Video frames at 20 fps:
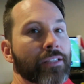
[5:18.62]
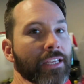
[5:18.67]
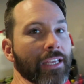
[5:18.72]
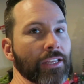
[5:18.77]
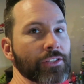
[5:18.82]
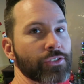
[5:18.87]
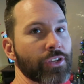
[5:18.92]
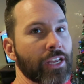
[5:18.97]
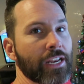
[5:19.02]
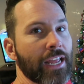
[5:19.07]

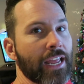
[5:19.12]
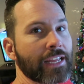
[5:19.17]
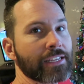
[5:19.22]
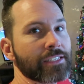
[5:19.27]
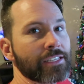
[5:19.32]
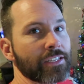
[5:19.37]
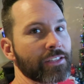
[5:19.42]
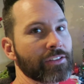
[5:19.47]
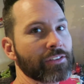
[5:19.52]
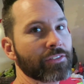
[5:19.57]
Kids are getting
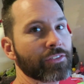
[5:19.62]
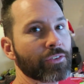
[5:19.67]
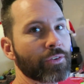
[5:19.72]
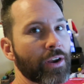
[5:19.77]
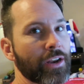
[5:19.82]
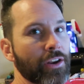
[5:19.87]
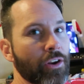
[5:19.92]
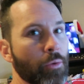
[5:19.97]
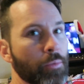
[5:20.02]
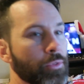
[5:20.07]
antsy. They're
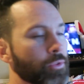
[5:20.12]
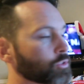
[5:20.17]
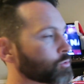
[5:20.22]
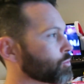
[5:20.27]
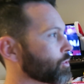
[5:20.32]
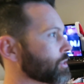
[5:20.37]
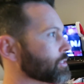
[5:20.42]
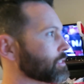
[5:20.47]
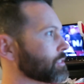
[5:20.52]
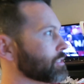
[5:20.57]
ready to open those
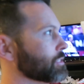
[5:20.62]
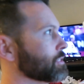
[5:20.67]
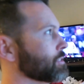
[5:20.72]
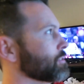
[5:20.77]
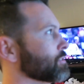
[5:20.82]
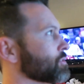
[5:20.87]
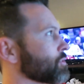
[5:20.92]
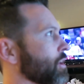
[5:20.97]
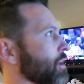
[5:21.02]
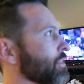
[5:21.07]
presents.
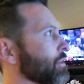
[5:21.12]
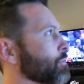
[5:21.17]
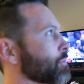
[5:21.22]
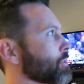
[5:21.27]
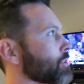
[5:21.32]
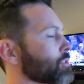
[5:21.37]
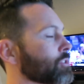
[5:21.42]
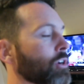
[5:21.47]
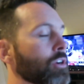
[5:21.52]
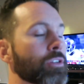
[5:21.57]
So I think we're
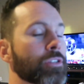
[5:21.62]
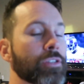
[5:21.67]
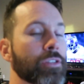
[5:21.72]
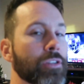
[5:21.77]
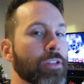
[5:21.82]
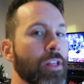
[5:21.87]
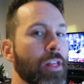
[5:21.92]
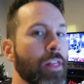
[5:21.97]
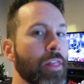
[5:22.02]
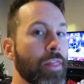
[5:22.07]
gonna start
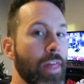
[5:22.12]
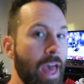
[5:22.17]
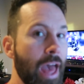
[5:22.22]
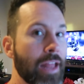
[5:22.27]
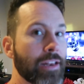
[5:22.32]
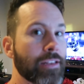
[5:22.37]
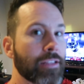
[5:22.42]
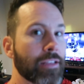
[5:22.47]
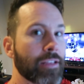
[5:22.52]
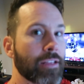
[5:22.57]

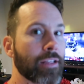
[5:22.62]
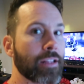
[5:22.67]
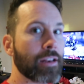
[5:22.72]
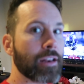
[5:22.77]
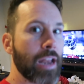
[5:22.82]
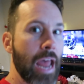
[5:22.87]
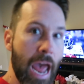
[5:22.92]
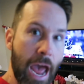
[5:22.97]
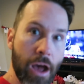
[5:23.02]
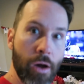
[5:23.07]
that
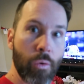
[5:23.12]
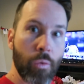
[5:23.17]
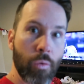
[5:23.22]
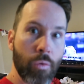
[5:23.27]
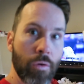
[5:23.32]
now.